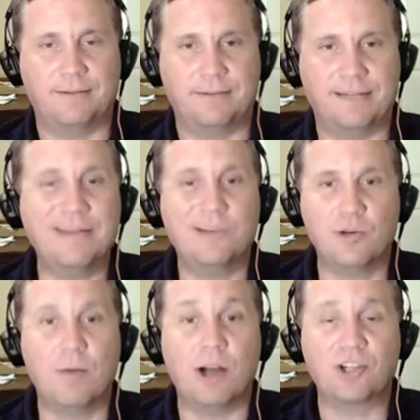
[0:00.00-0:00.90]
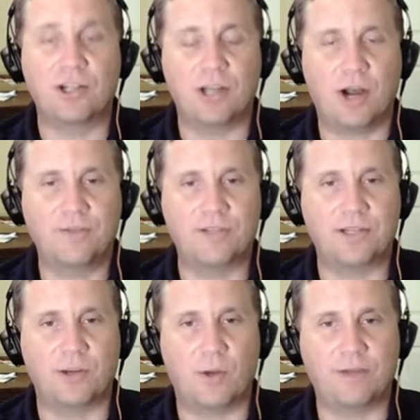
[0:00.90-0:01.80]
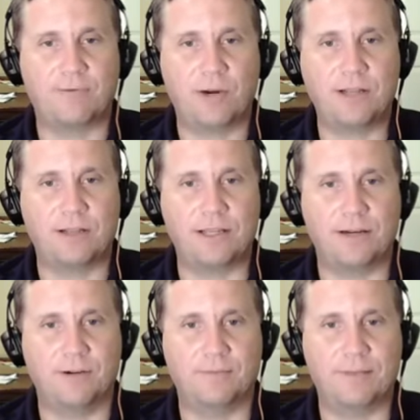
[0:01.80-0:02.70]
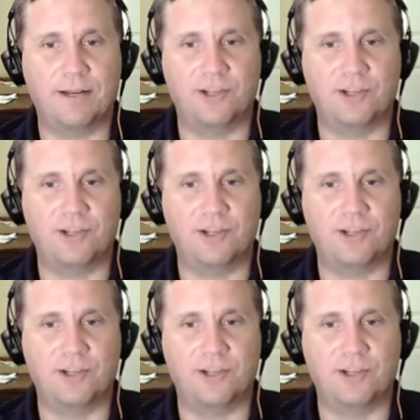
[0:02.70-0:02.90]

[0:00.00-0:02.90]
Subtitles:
didn't do much in the offseason, quite frankly, and it's